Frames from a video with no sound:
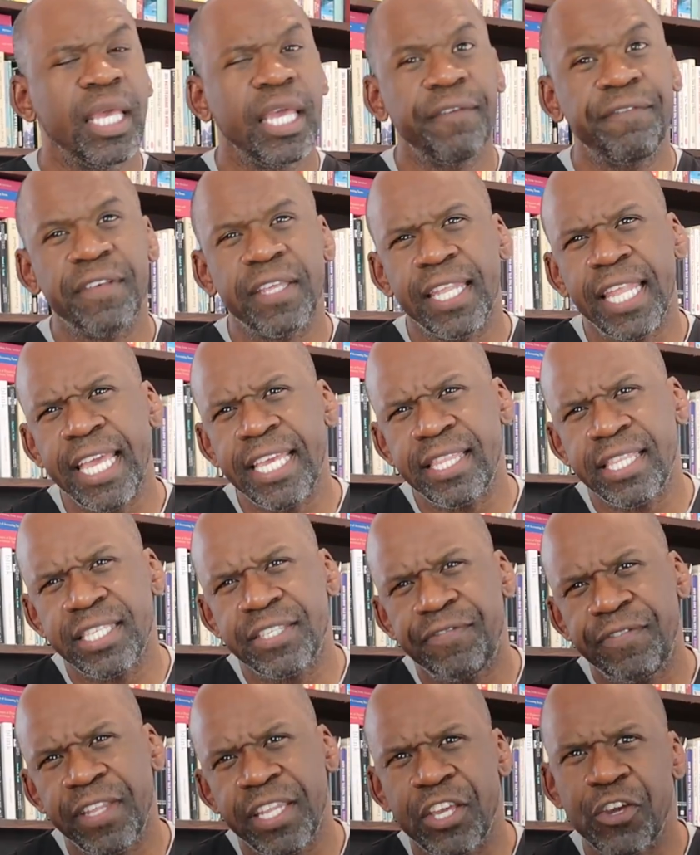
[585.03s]
If you like
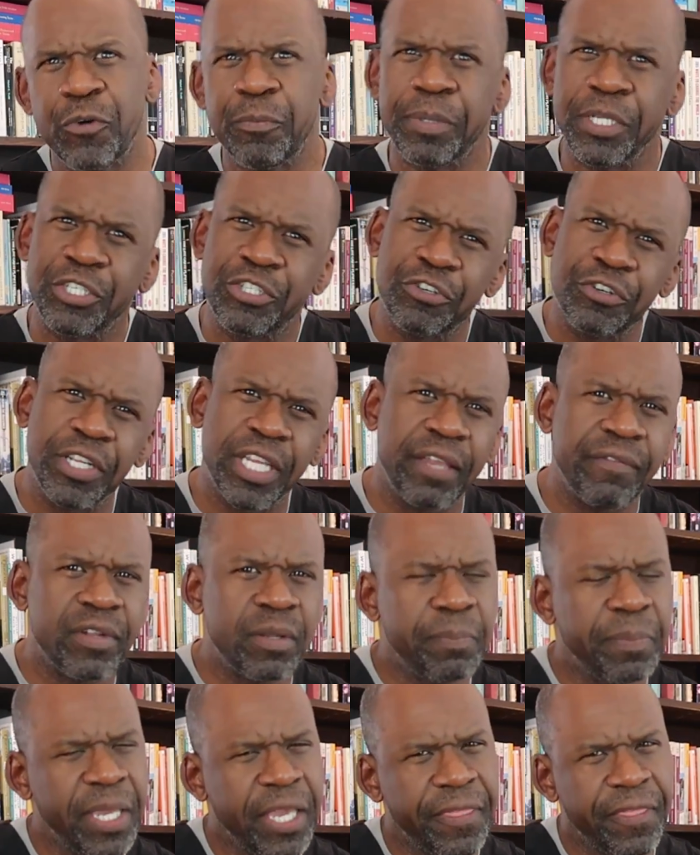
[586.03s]
this video, be sure to give
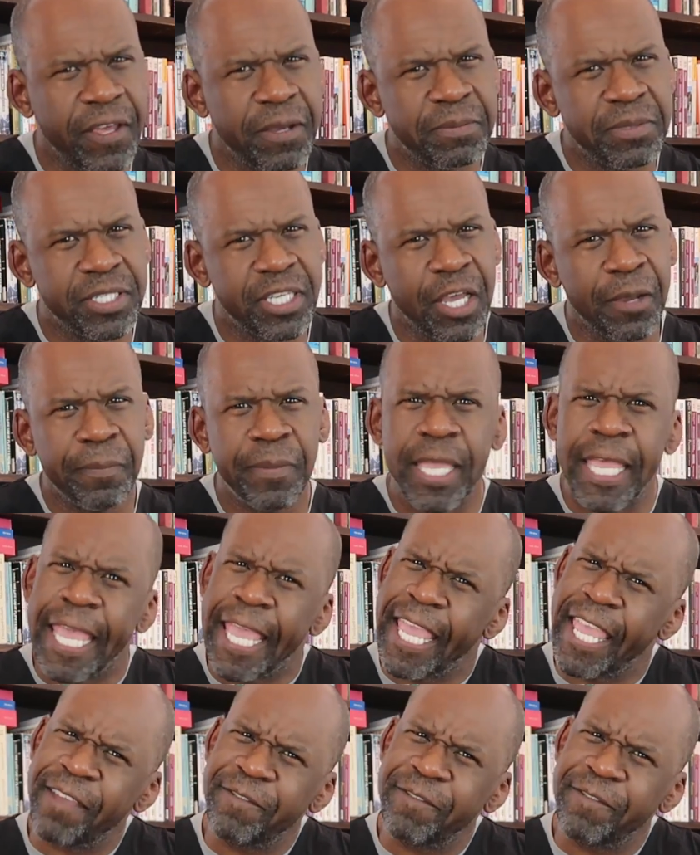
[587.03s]
it a big thumbs up.